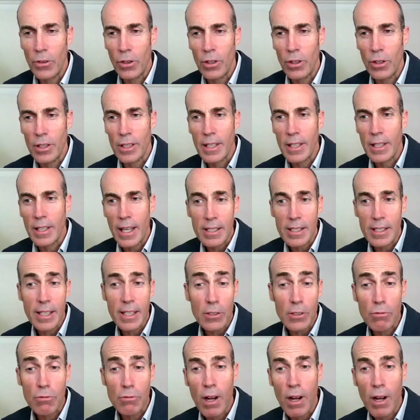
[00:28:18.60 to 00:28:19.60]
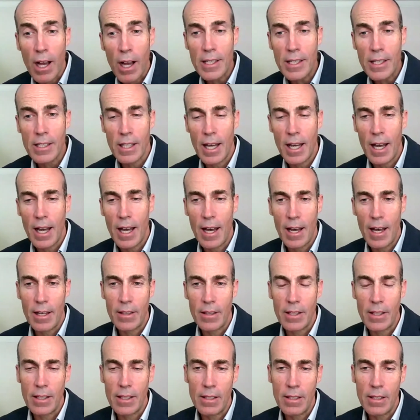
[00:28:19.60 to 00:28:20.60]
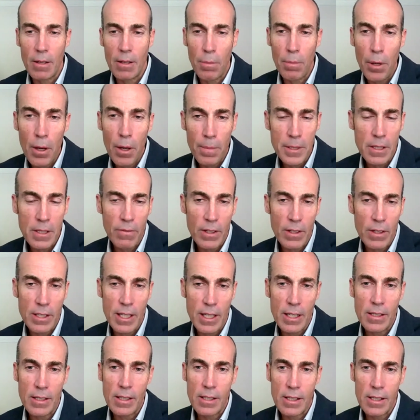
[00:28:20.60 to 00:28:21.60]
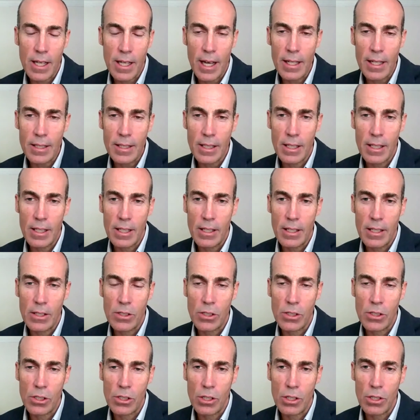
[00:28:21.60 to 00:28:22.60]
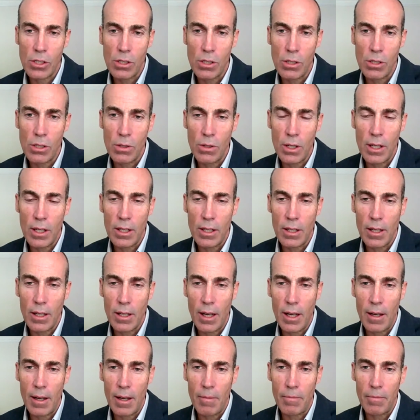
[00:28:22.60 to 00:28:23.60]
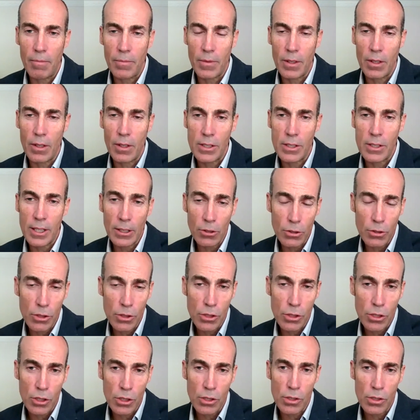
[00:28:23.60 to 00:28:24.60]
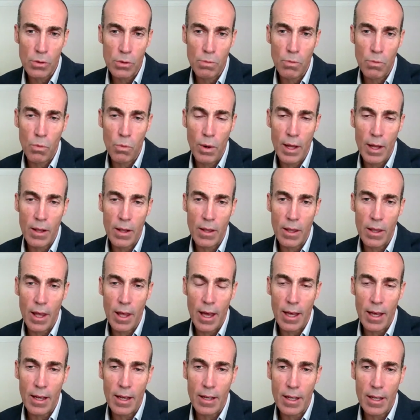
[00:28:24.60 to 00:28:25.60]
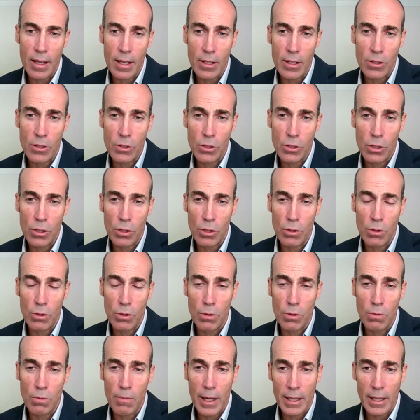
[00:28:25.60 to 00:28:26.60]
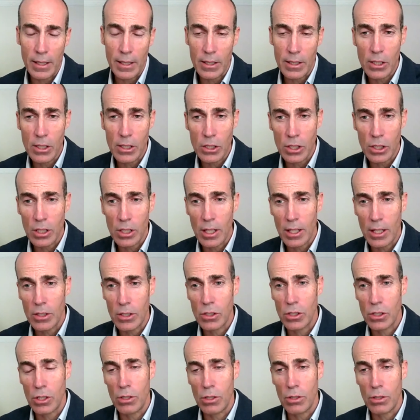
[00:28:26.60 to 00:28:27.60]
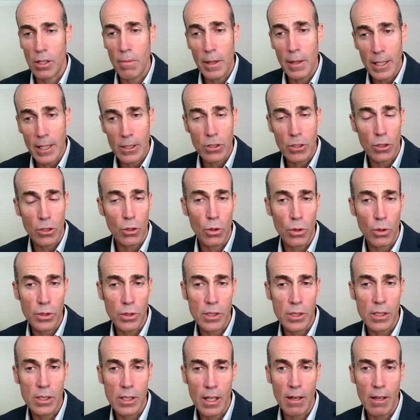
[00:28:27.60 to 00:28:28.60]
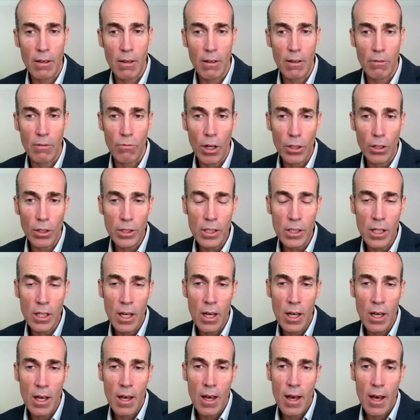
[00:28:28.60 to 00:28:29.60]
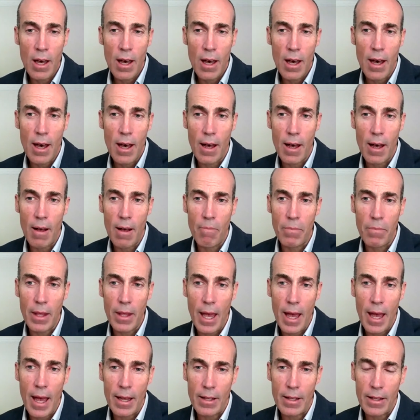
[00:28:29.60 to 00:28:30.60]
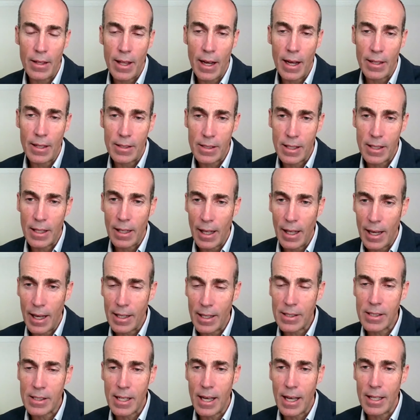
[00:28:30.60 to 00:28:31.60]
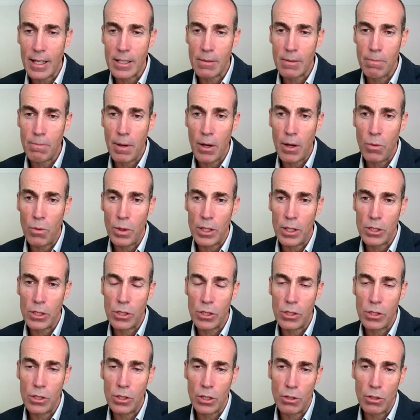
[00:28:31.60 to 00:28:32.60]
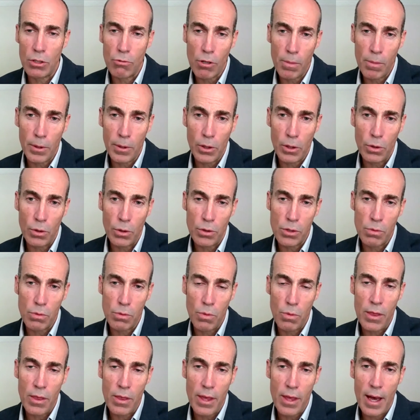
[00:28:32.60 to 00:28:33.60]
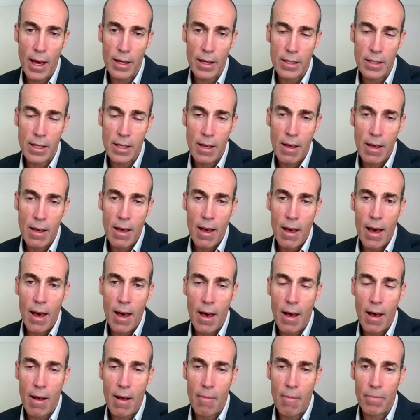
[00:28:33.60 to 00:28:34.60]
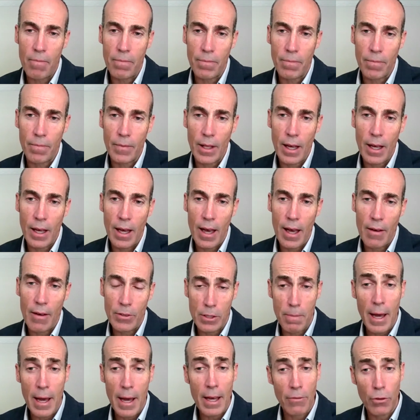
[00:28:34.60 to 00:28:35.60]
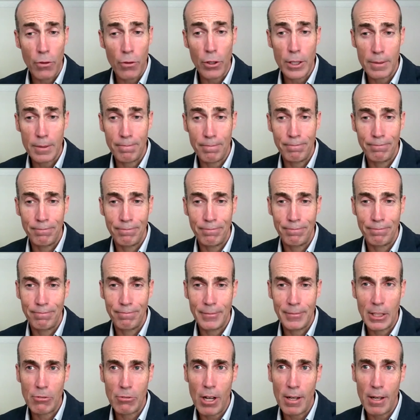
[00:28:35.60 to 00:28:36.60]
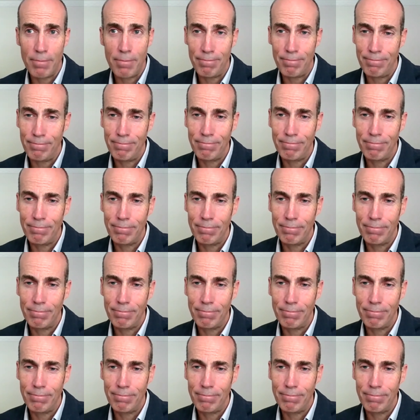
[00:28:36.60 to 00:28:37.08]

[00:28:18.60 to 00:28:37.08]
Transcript: Thanks, Siobhan. Yes, that's right. The purpose of the census date is to signal to students when they need to make a decision as to committing to the courses they're enrolled in. And that is the last date by which you can drop a course without having to pay for it. That's right.